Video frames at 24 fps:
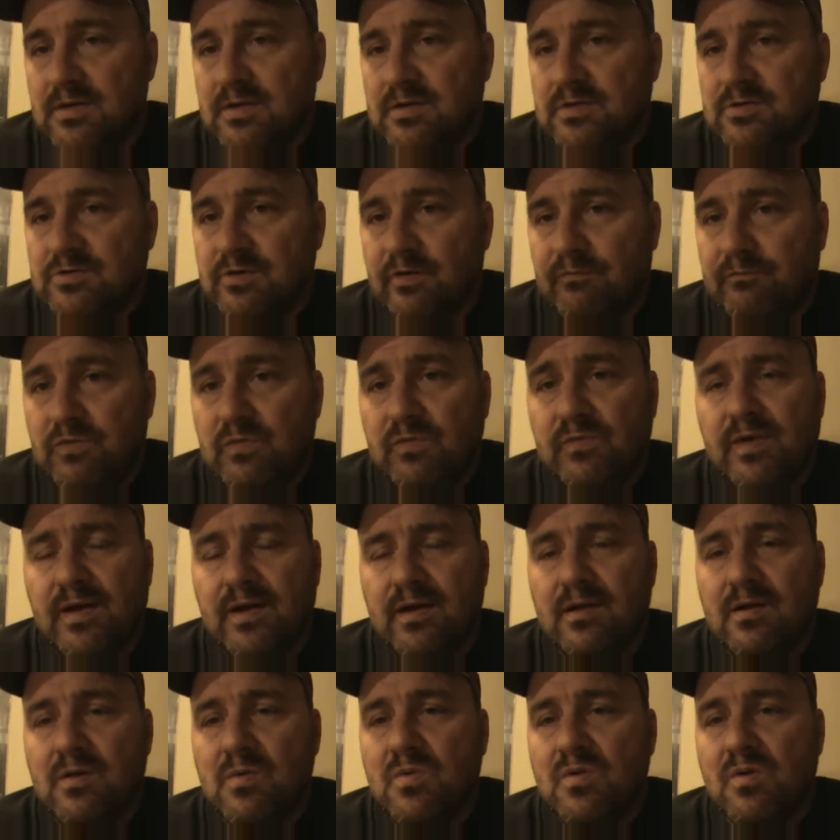so if you've got a
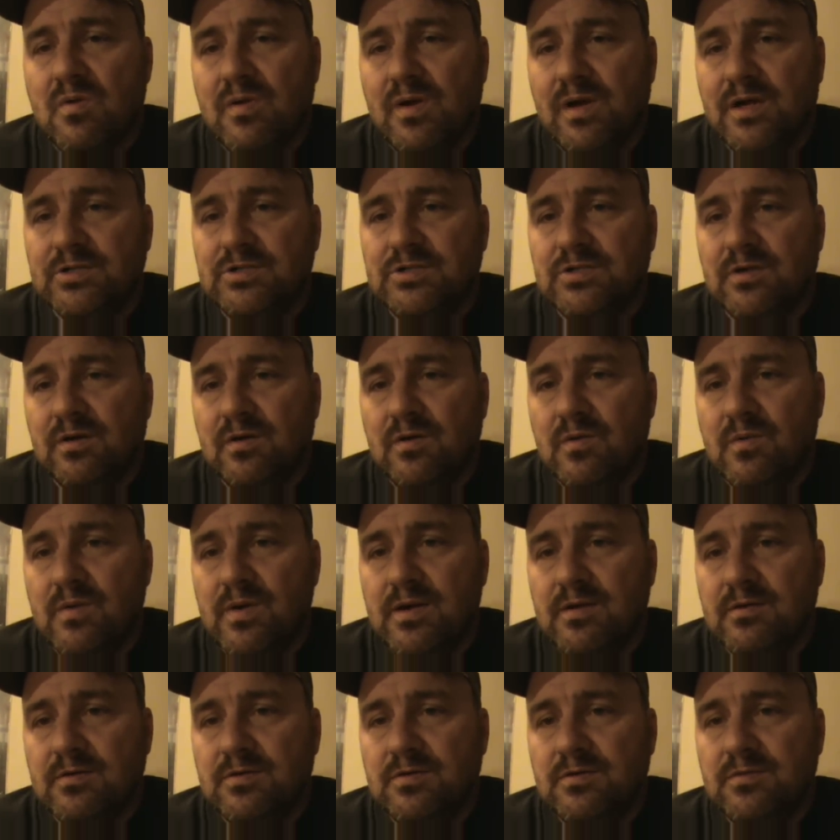local gun show
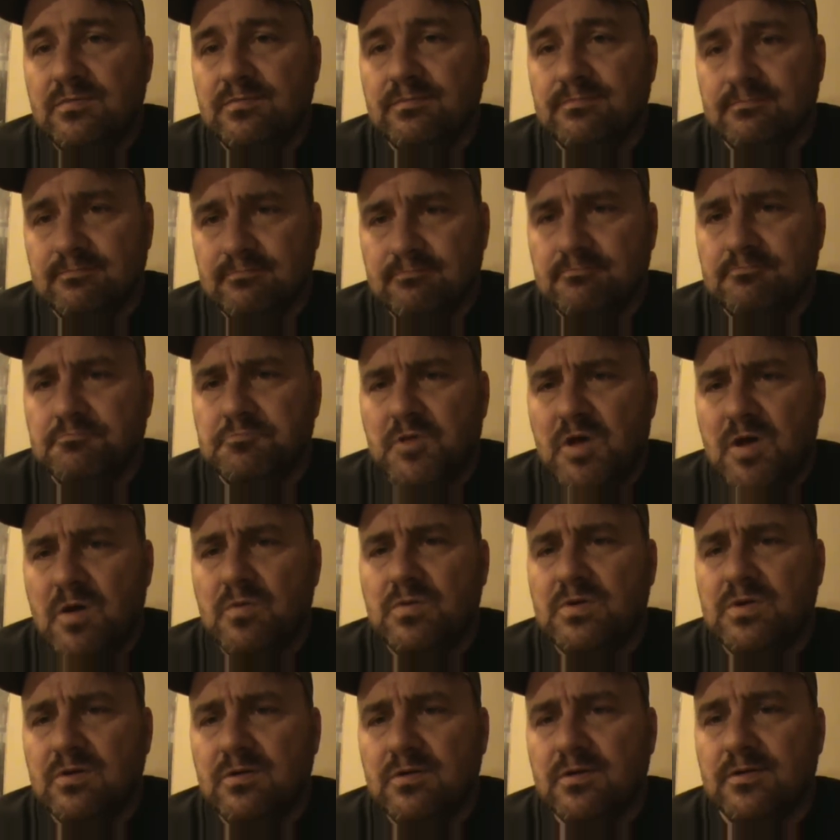around you, go
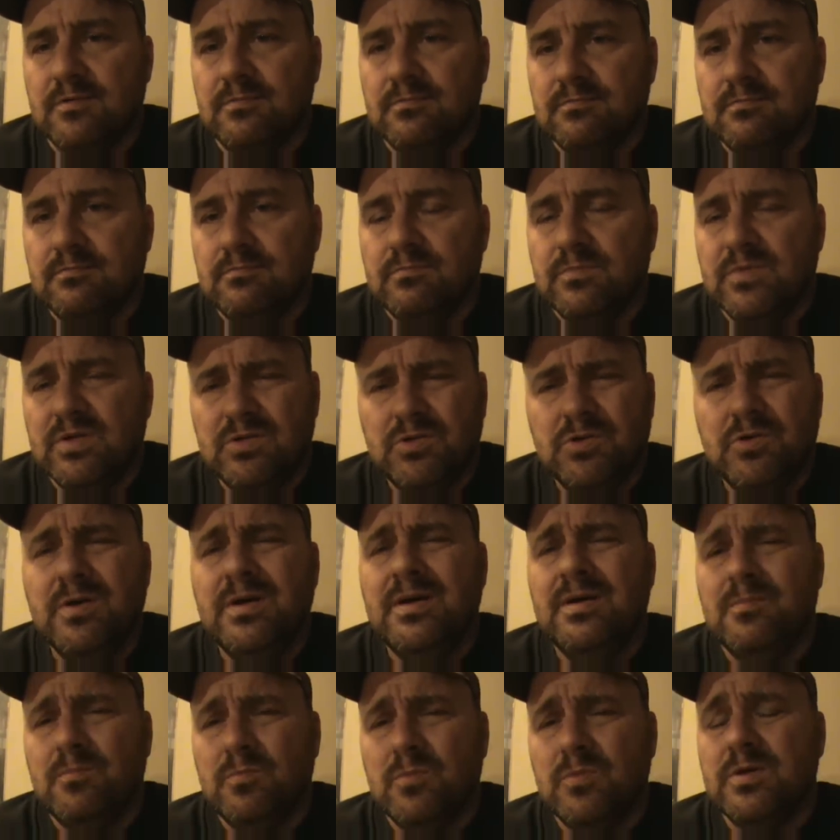to it. But treat
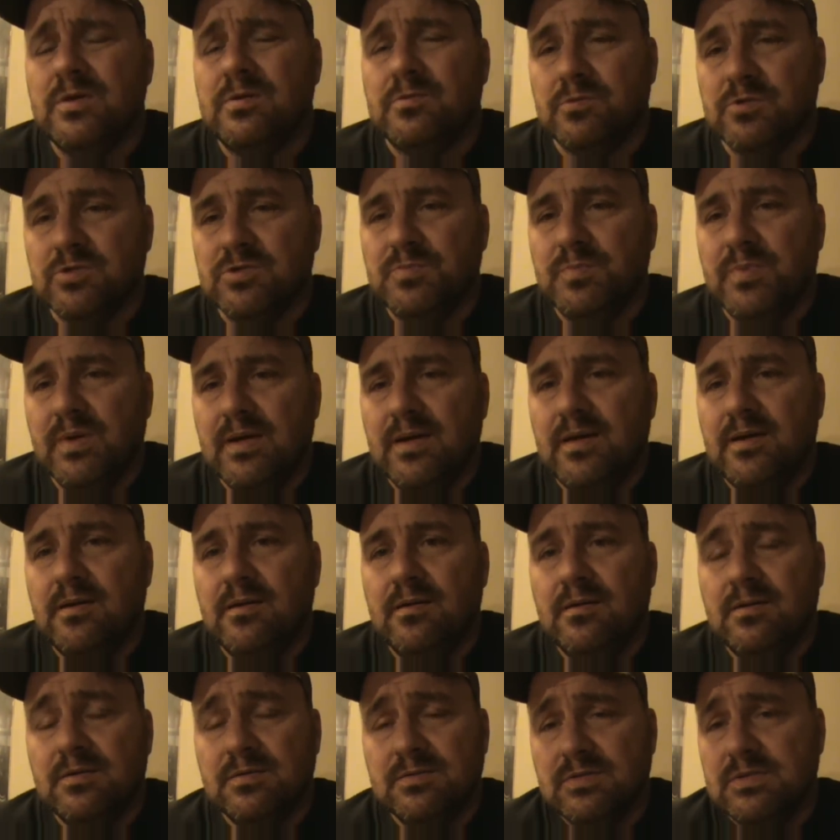them with respect.
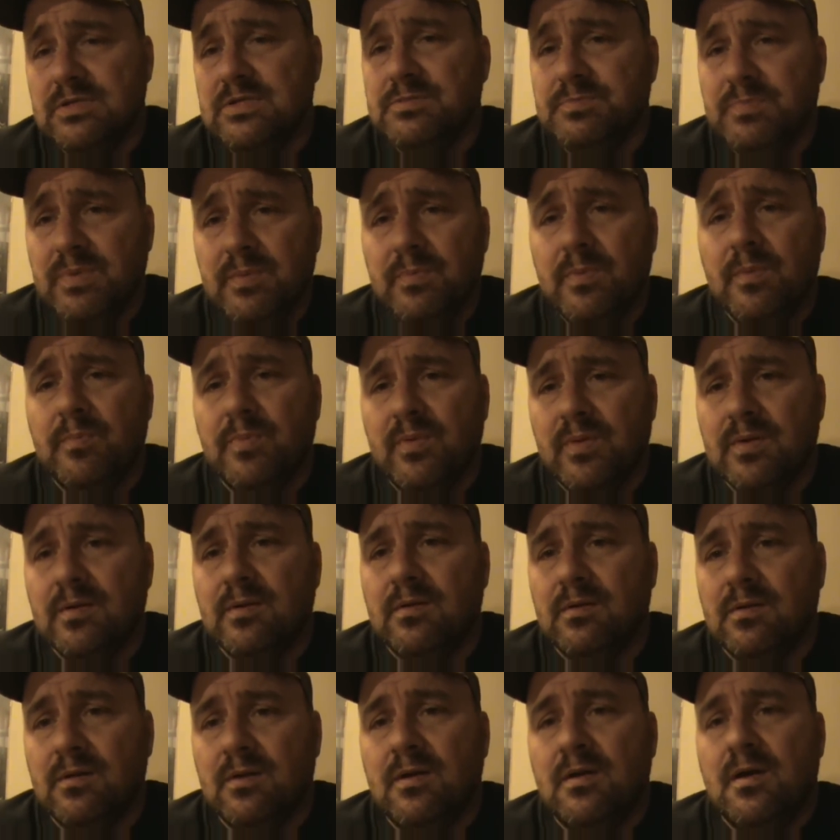Because these people put
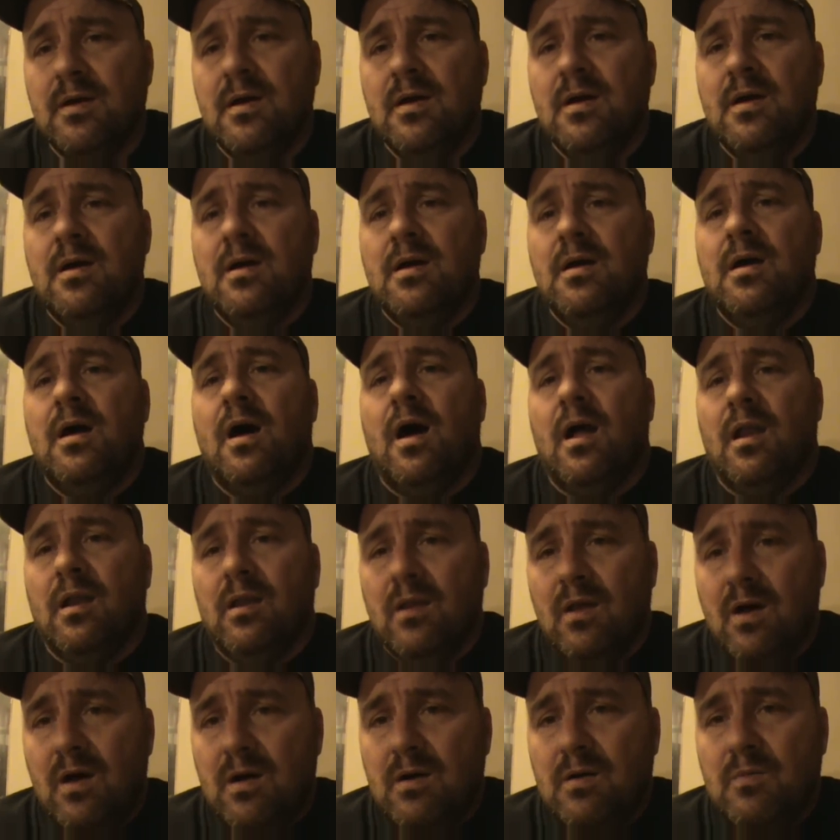on
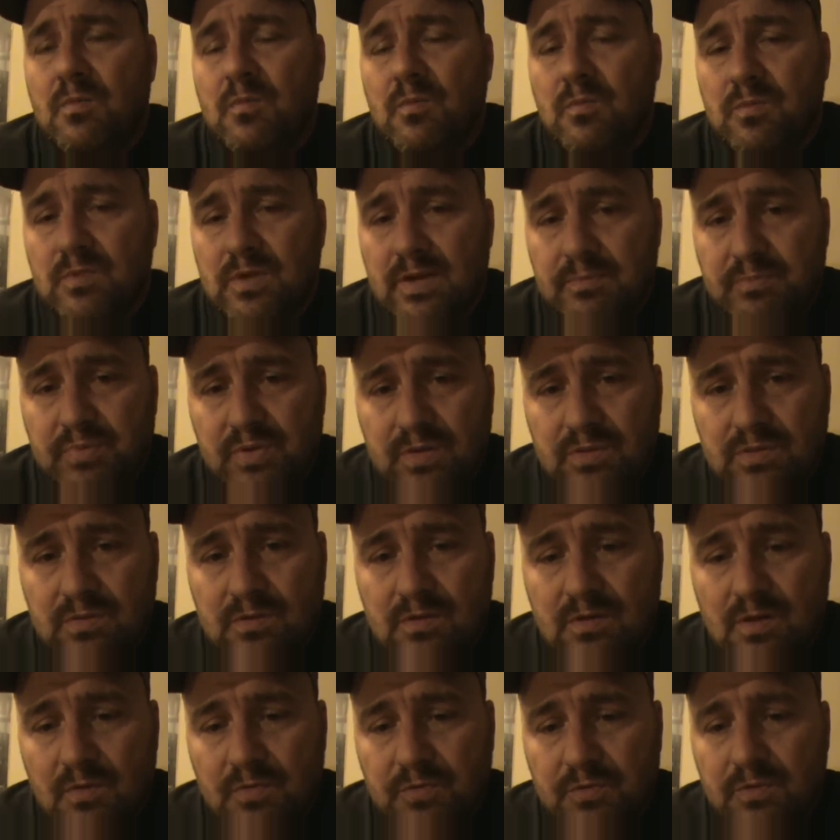go
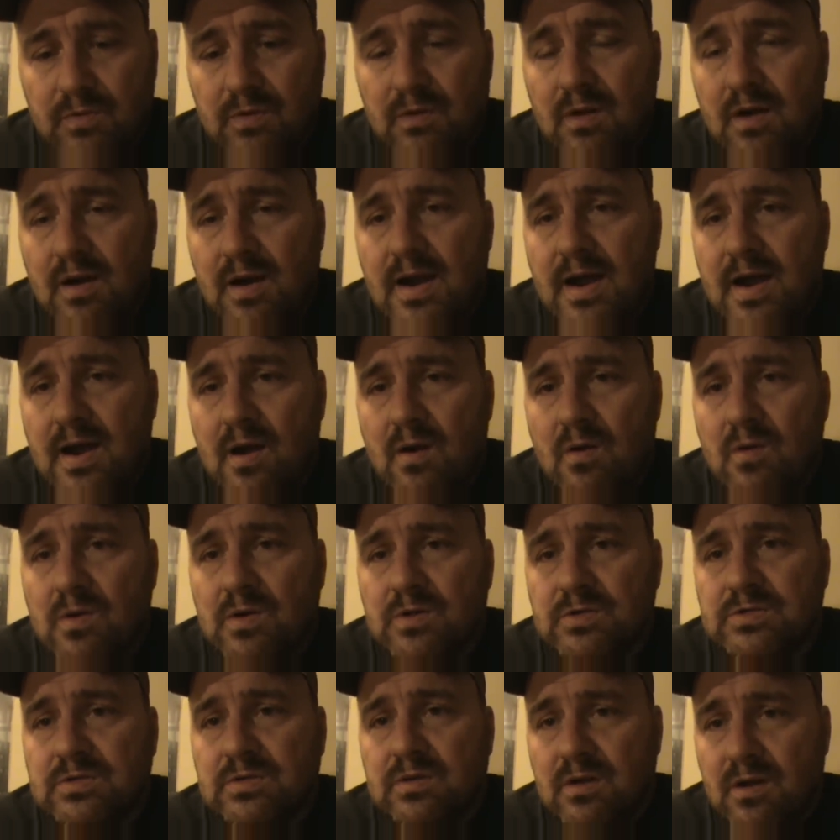through a lot of
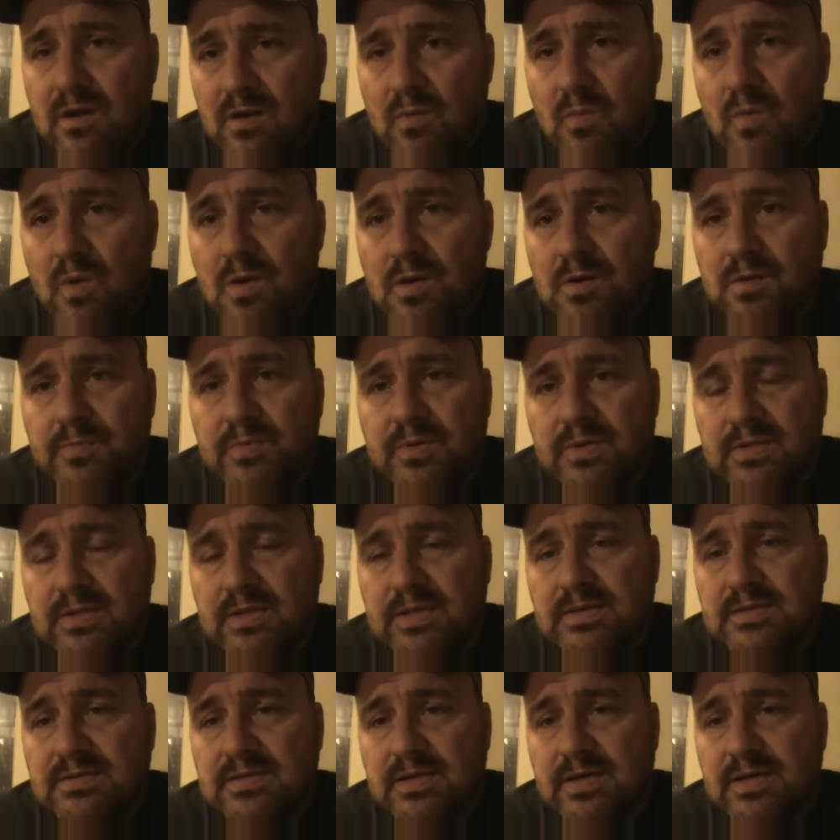hours and a lot of work to put
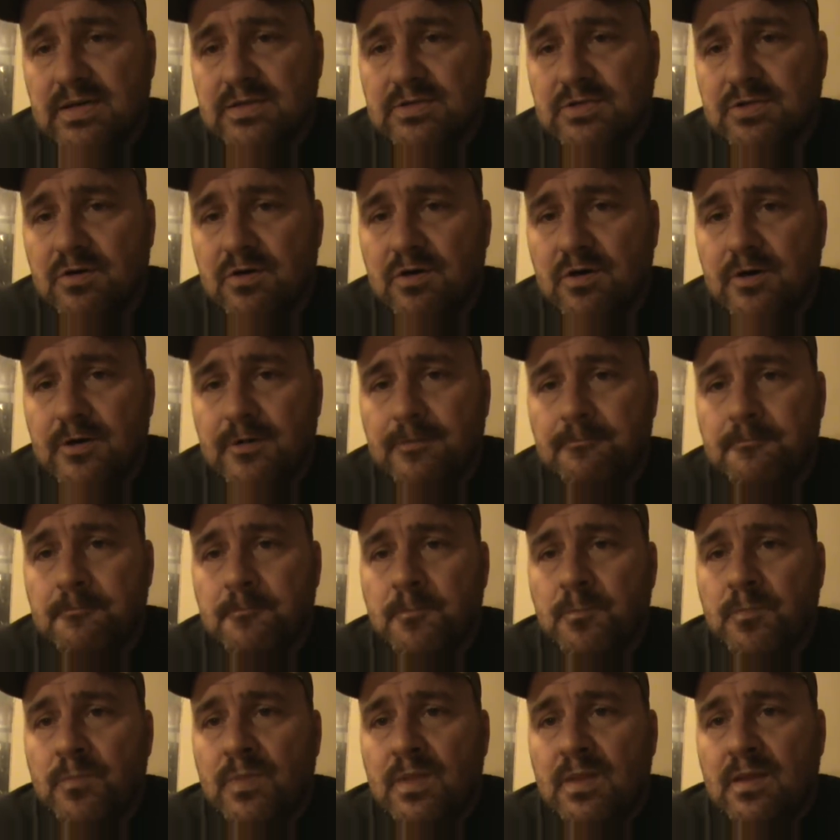these things on.
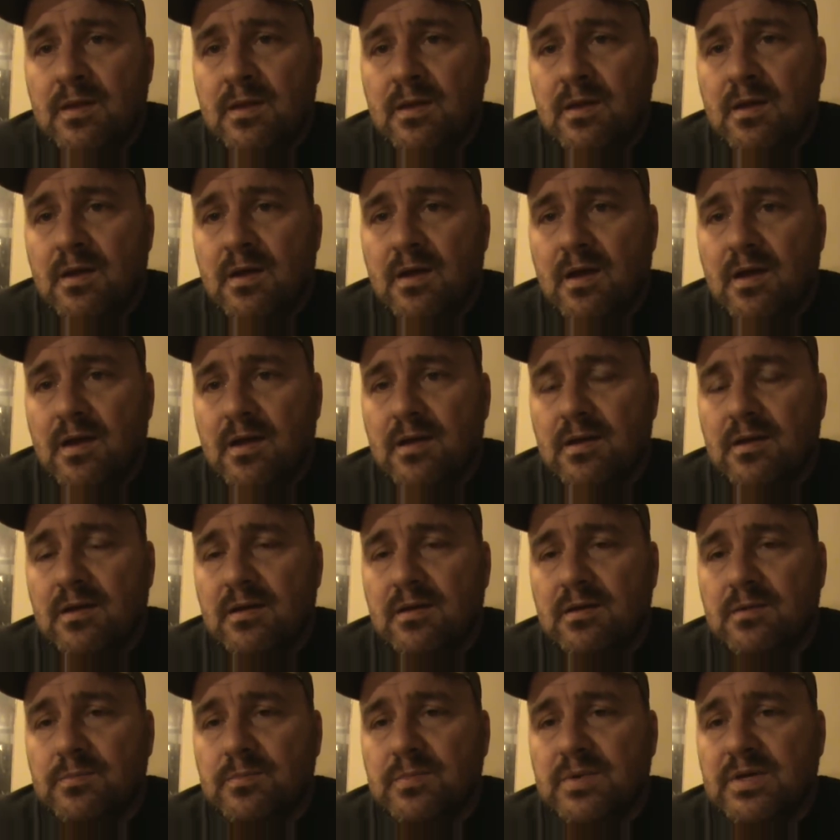
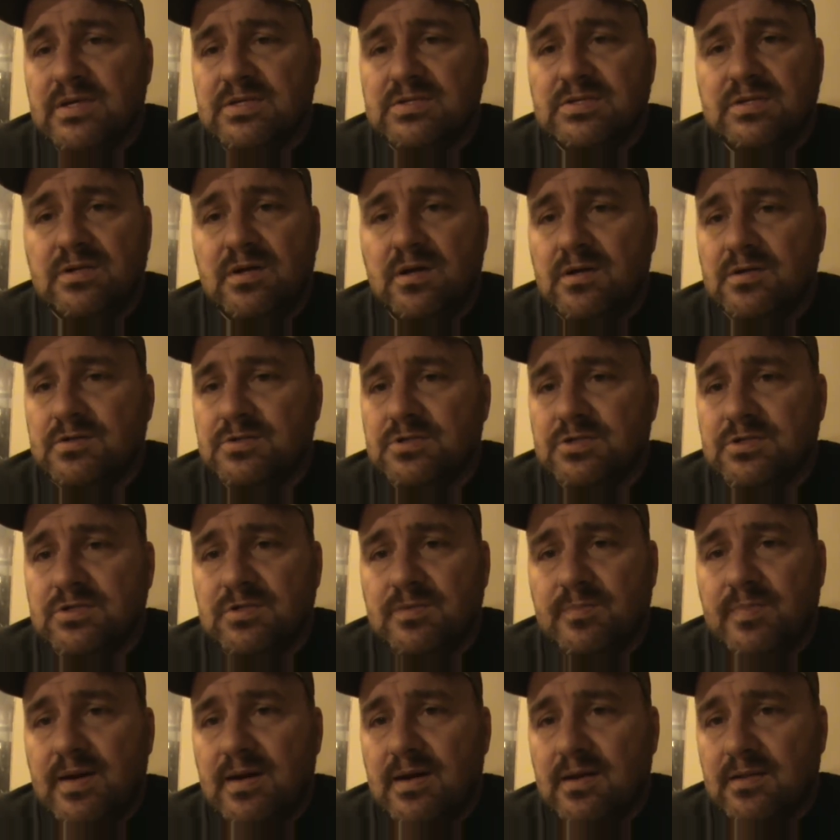And it's not just
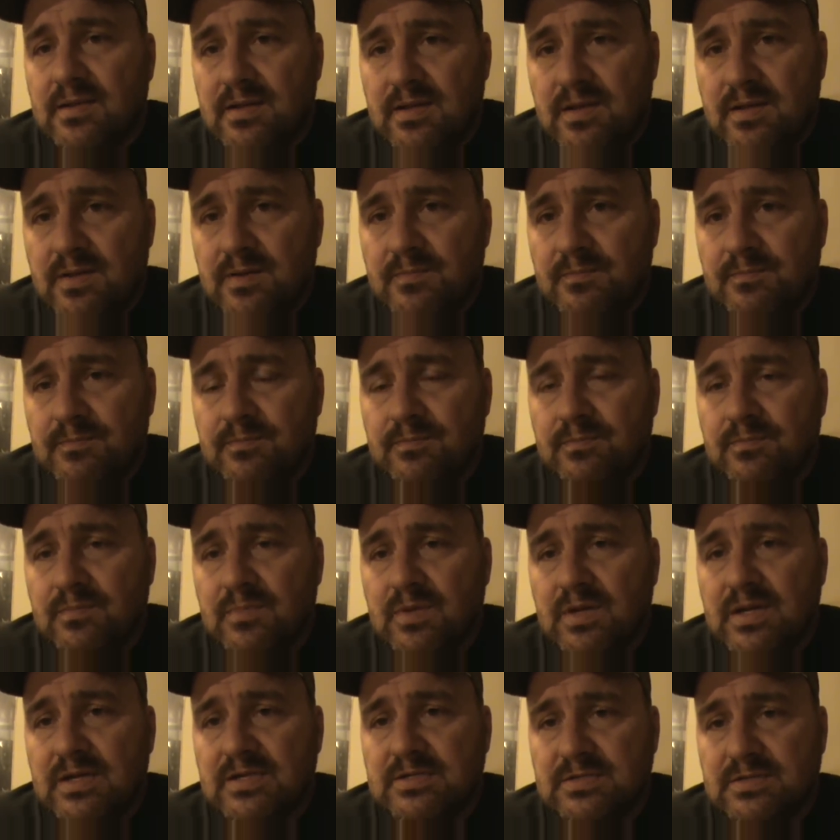about them.
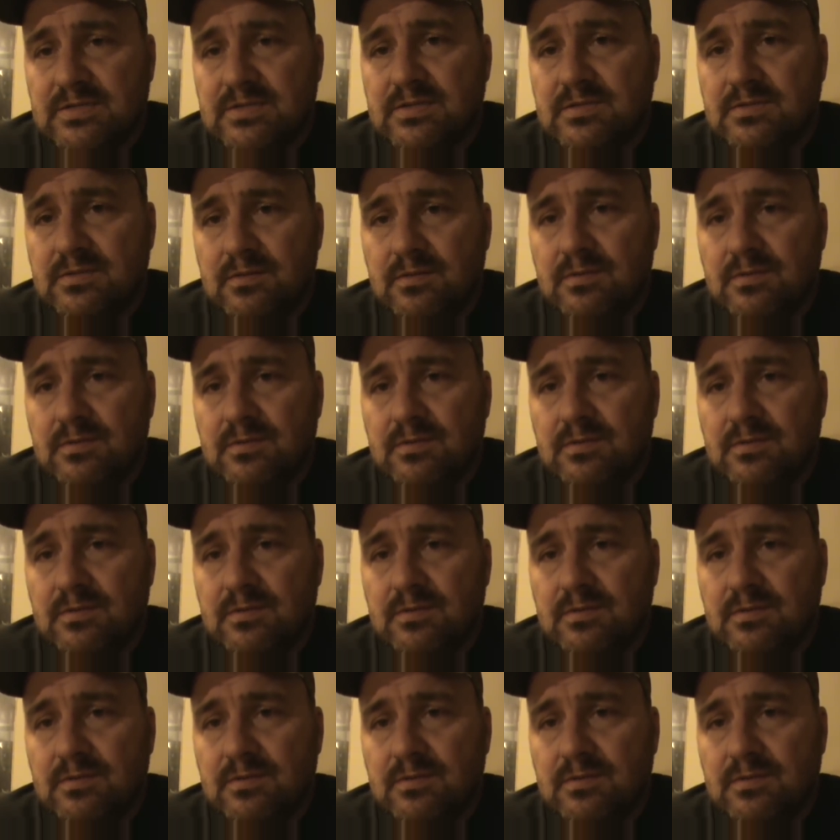It's